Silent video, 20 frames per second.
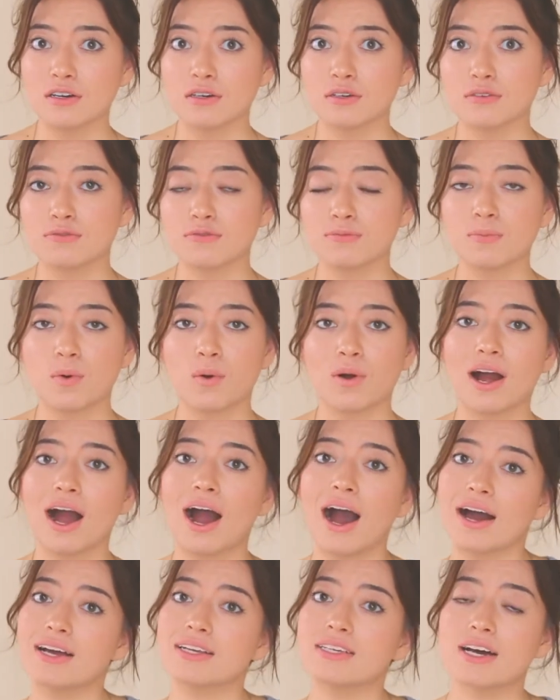of more
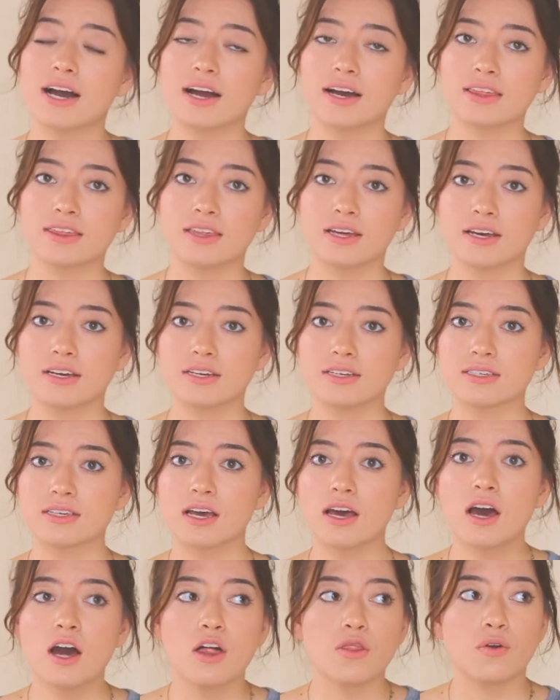high-tech things.